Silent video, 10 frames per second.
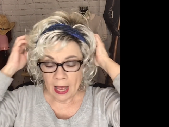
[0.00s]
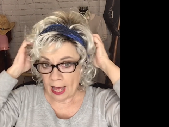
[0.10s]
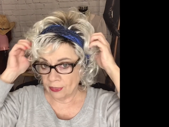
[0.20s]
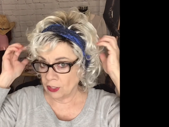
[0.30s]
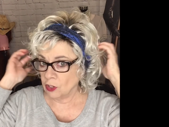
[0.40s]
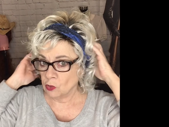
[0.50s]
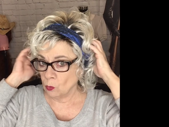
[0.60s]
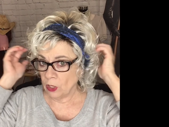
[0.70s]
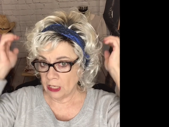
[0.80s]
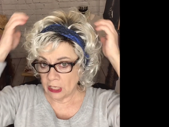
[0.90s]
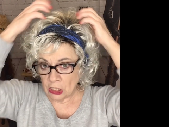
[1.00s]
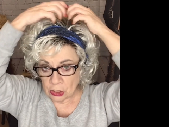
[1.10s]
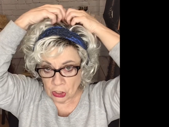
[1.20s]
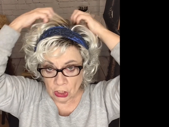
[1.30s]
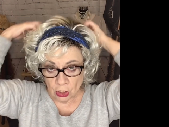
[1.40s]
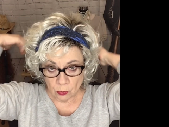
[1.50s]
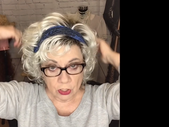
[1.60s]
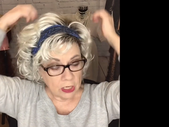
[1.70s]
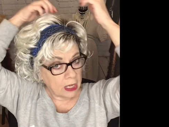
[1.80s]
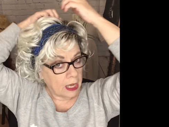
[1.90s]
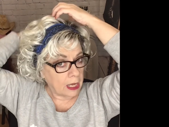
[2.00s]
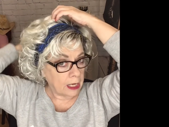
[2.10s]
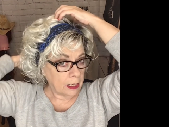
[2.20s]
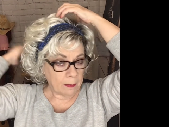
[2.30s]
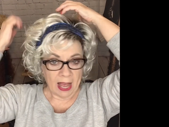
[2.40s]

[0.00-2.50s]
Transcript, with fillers: I think this wig is cute. Um,